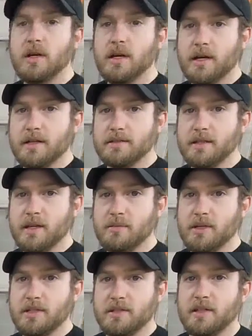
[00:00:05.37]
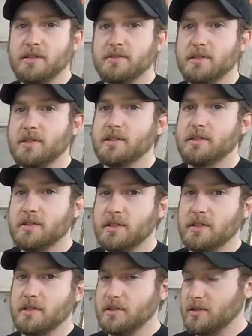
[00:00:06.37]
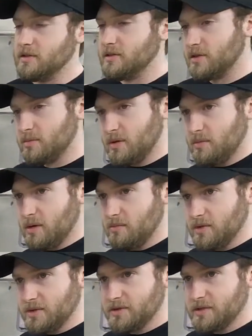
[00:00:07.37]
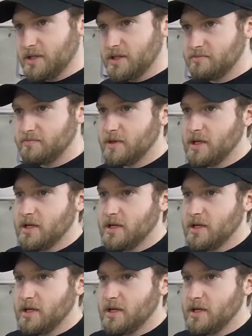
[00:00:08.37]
Hey guys, amh knives here. Today I'm going to talk about my mill setup